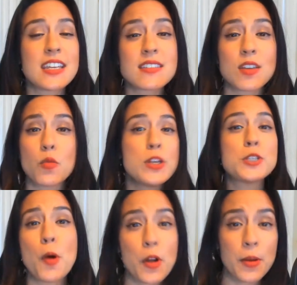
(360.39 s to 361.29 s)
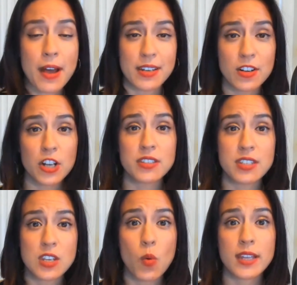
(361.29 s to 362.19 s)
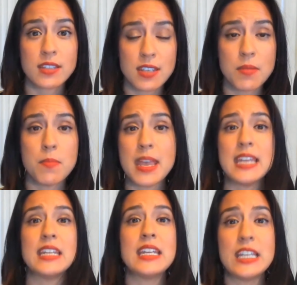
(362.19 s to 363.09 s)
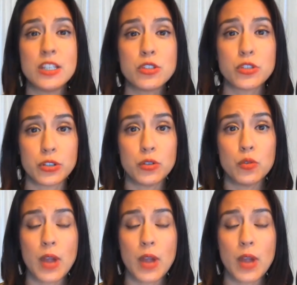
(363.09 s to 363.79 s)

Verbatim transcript: things that we spoke about here on TYT made it into